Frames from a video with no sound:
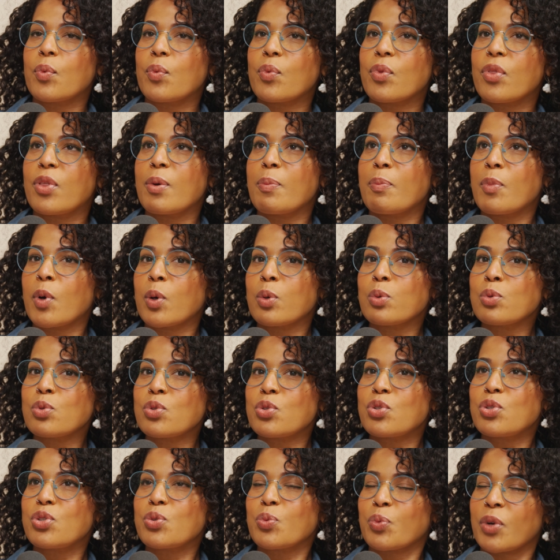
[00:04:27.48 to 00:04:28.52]

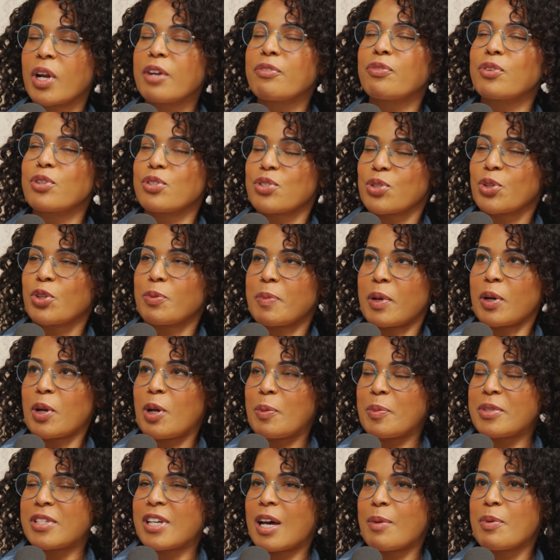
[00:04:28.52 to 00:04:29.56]
When I first learned about
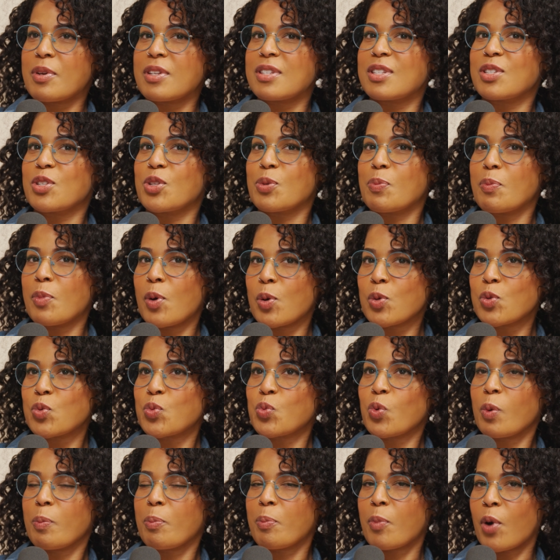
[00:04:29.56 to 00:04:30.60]
Alma Thomas, the
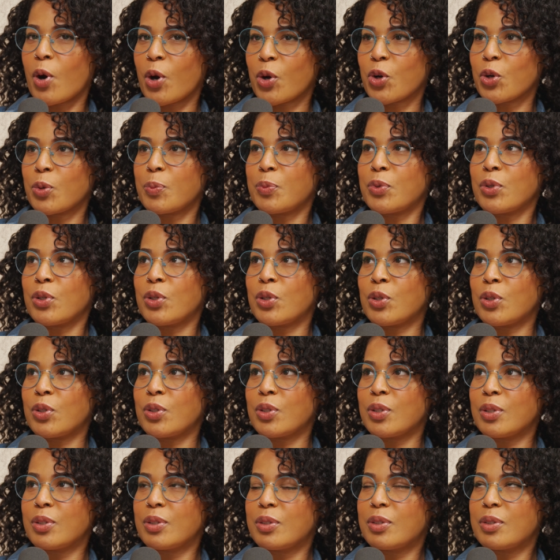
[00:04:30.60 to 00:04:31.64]
most
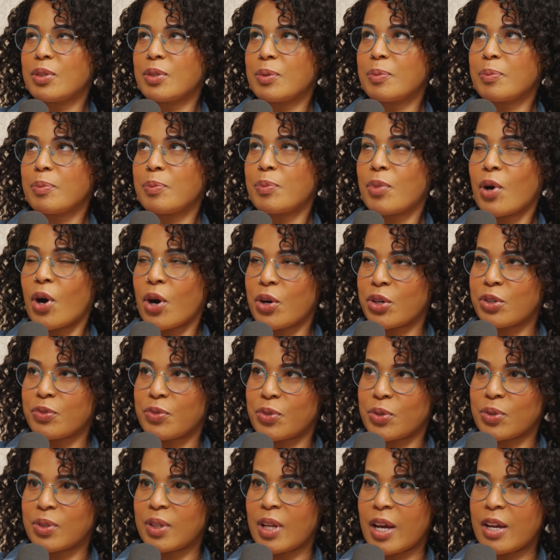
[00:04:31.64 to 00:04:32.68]
remarkable part of
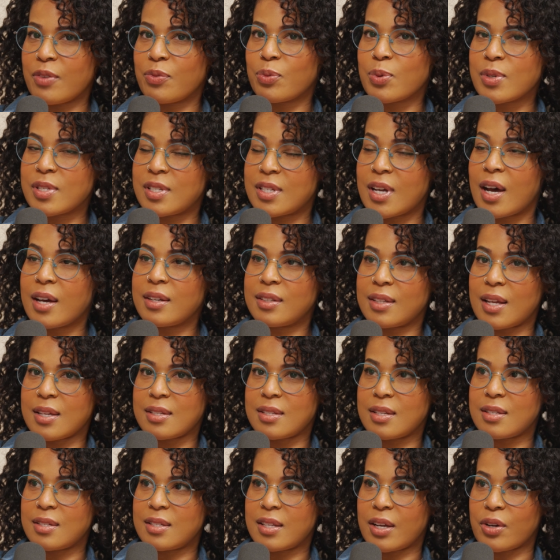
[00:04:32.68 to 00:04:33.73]
her life was not
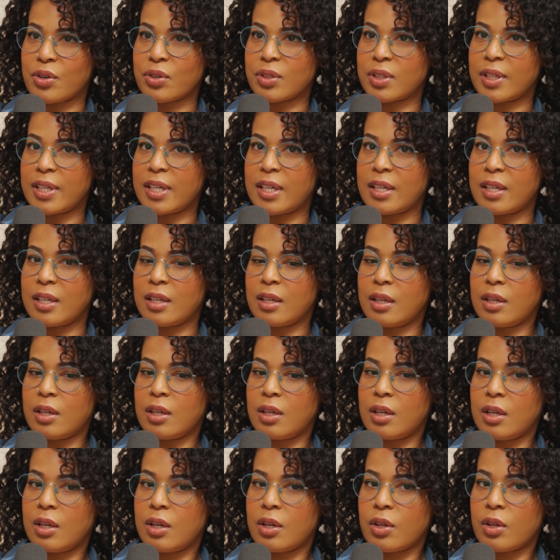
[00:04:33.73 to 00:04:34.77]
necessarily
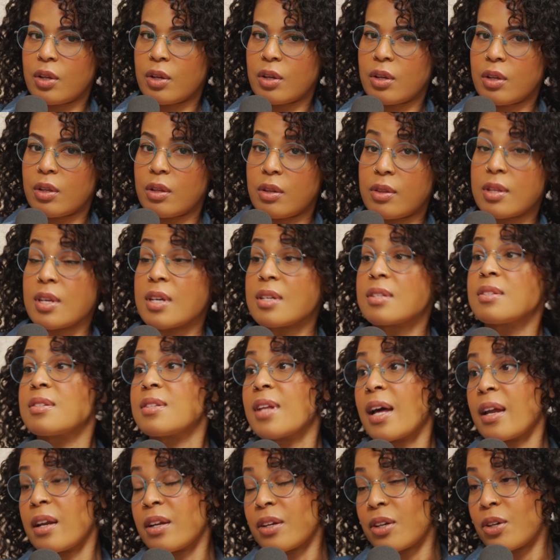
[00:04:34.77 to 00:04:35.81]
the
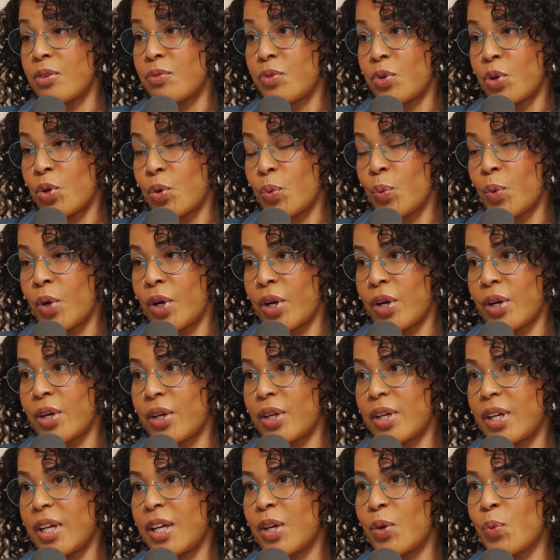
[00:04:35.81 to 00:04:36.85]
aesthetic of her
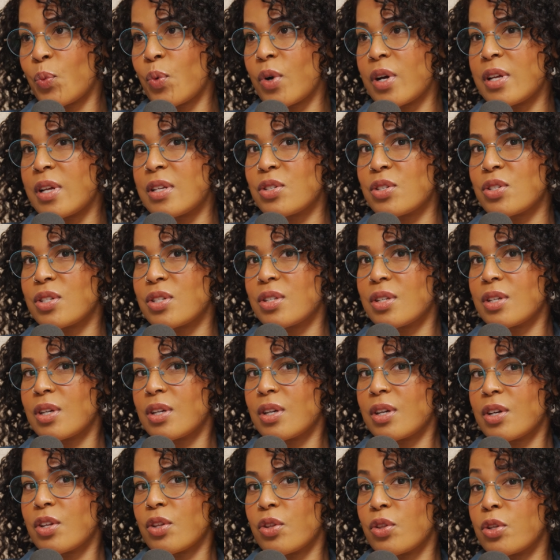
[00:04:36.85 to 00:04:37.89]
work. It was
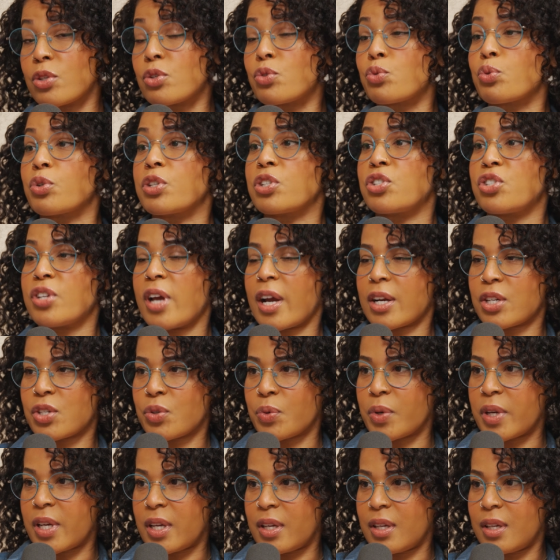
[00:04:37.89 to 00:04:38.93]
the
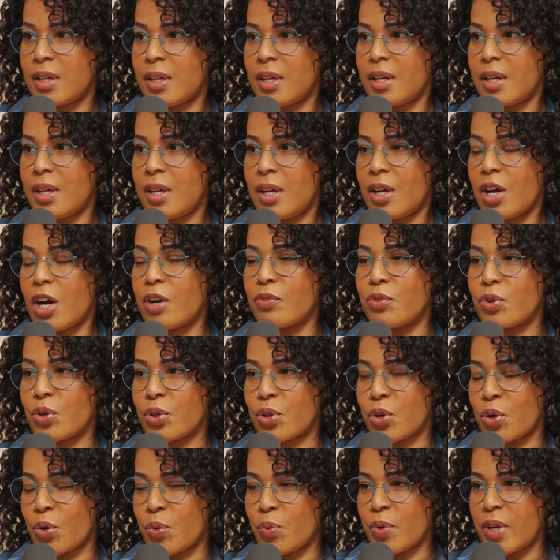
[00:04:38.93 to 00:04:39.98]
trajectory of her
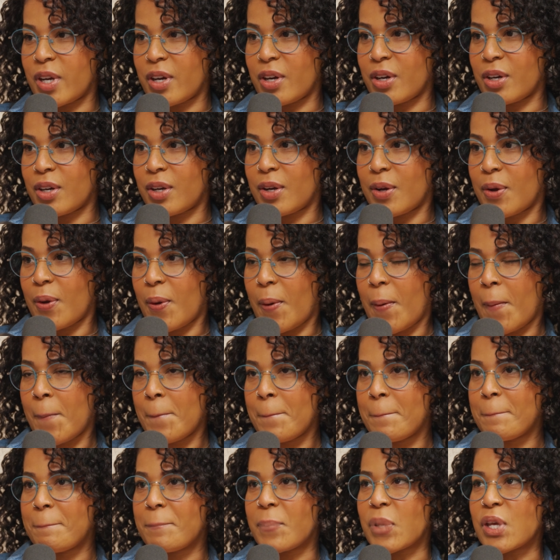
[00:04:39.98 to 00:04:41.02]
career,
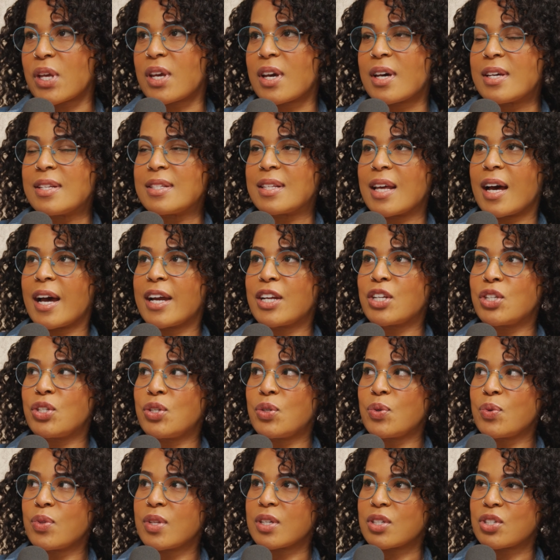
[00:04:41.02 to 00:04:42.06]
because I
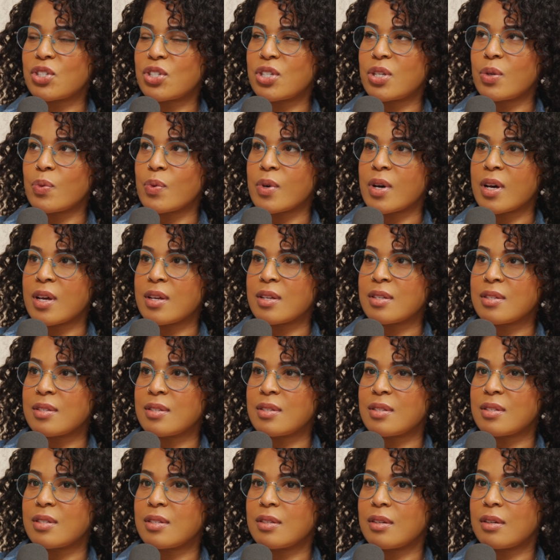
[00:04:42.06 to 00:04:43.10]
knew that she
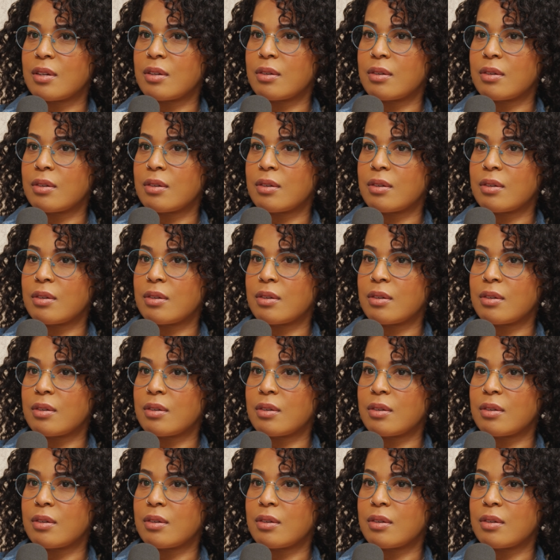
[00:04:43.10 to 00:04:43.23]
was